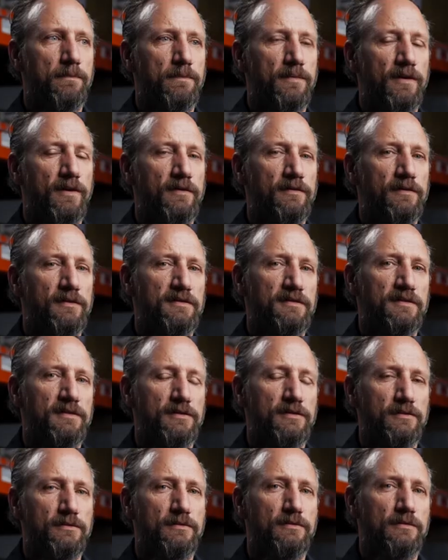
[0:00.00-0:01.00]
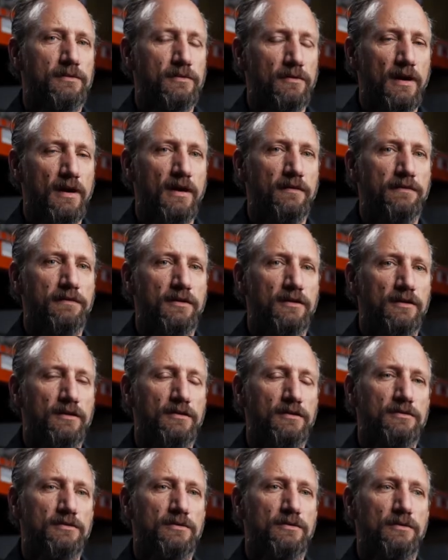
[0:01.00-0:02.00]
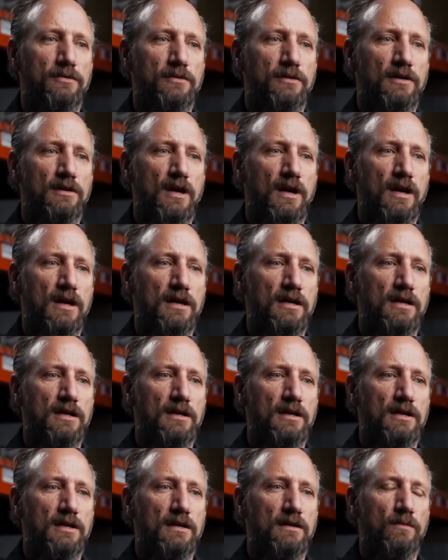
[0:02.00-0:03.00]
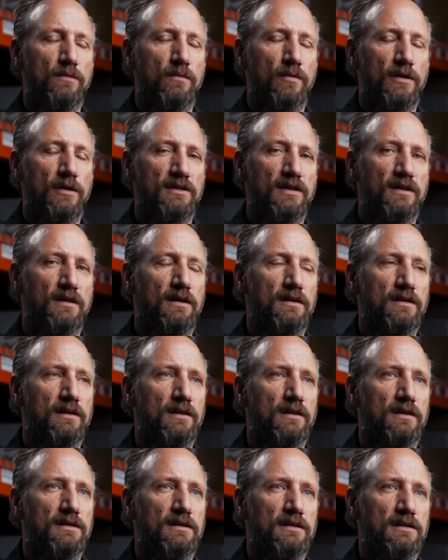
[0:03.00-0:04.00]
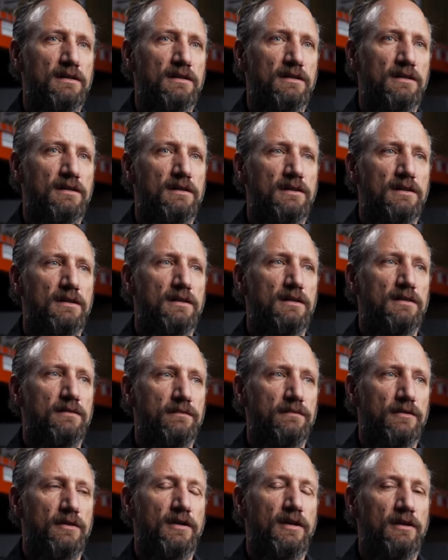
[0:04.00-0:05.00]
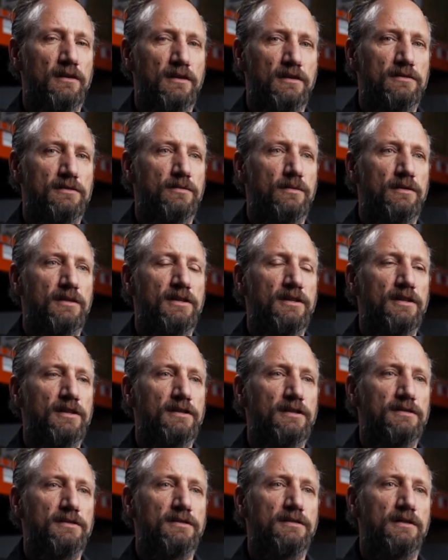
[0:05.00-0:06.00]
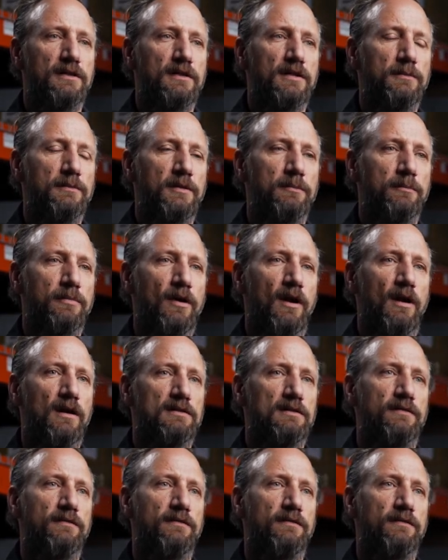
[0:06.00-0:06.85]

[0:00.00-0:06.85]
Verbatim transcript: Previous to Kreft and CushCore, I uh, worked at Honda R&D for nearly 20 years um, in product